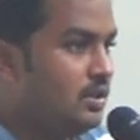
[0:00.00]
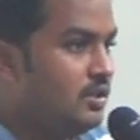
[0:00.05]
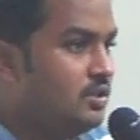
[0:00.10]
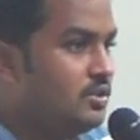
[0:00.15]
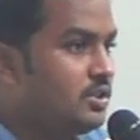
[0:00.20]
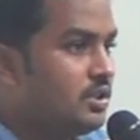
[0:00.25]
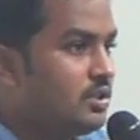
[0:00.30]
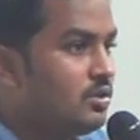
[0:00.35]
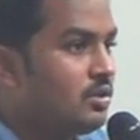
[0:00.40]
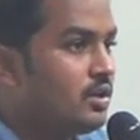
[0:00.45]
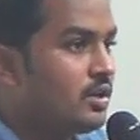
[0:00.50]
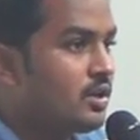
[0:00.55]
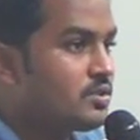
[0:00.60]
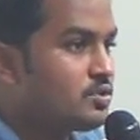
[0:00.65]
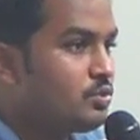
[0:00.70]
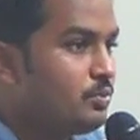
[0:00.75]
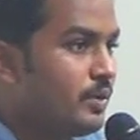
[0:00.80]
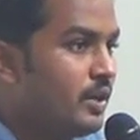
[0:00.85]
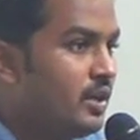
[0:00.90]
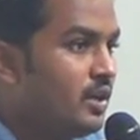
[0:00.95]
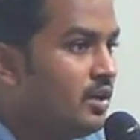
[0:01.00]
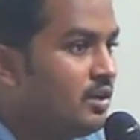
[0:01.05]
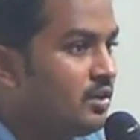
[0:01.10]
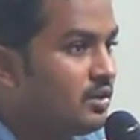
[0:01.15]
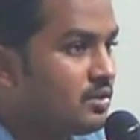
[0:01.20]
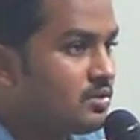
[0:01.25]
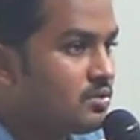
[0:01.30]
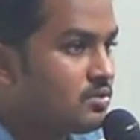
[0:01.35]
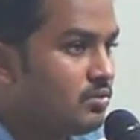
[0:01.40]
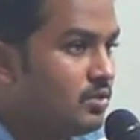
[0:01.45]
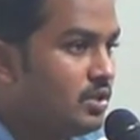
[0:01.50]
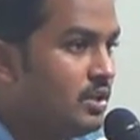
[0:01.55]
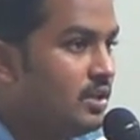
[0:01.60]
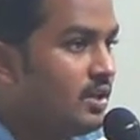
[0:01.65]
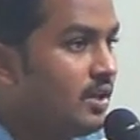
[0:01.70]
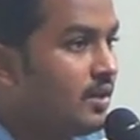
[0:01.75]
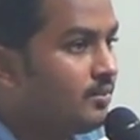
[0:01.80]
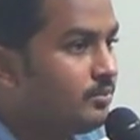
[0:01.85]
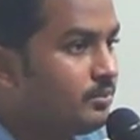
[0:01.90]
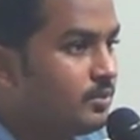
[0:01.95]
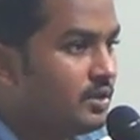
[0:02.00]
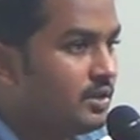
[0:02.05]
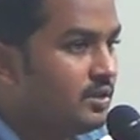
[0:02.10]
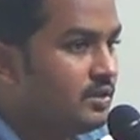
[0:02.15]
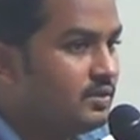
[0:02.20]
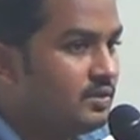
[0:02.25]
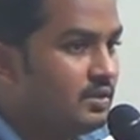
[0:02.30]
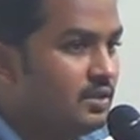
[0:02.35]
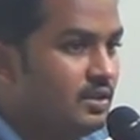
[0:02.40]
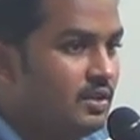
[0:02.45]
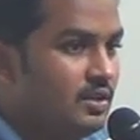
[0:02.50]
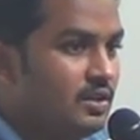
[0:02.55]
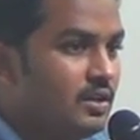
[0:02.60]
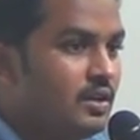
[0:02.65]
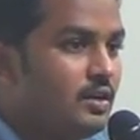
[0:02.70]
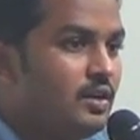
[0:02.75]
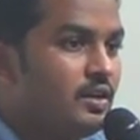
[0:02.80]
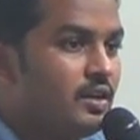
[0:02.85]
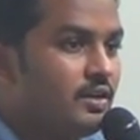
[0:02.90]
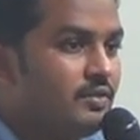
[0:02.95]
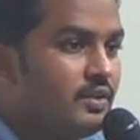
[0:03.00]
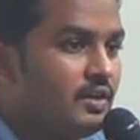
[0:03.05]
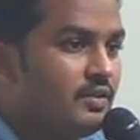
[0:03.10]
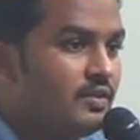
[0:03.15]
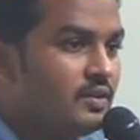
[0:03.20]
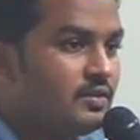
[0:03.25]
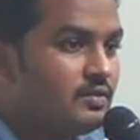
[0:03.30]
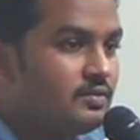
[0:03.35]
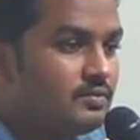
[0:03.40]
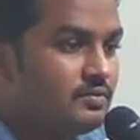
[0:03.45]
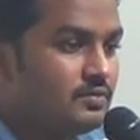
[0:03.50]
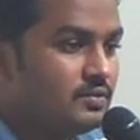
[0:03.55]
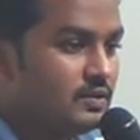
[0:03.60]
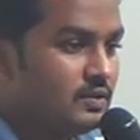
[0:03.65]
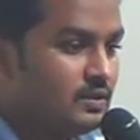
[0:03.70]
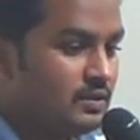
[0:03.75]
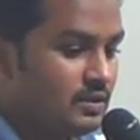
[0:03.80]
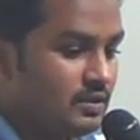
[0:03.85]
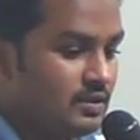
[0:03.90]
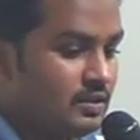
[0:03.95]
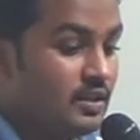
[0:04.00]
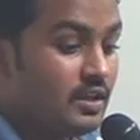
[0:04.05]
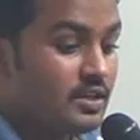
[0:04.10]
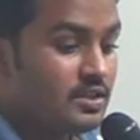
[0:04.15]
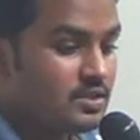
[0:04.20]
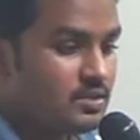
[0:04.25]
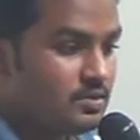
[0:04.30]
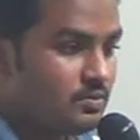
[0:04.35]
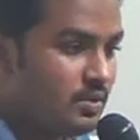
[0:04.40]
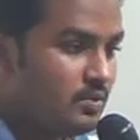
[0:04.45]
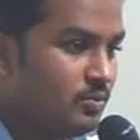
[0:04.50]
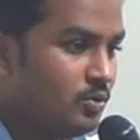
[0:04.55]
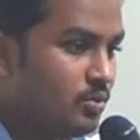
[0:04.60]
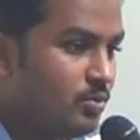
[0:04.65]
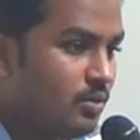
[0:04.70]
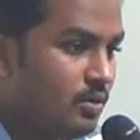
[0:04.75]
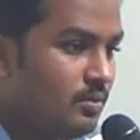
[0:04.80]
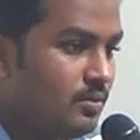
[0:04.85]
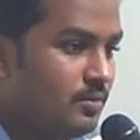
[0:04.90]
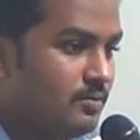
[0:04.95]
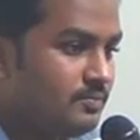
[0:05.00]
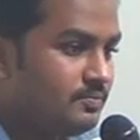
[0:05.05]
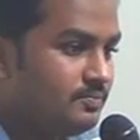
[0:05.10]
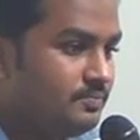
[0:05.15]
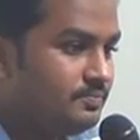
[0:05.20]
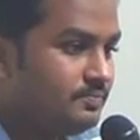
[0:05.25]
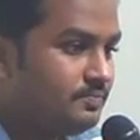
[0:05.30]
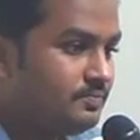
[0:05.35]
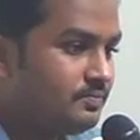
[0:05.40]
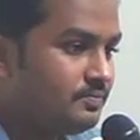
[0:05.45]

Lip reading: The shareholder has to pay interest to the company. Clear everyone? Next, one more problem.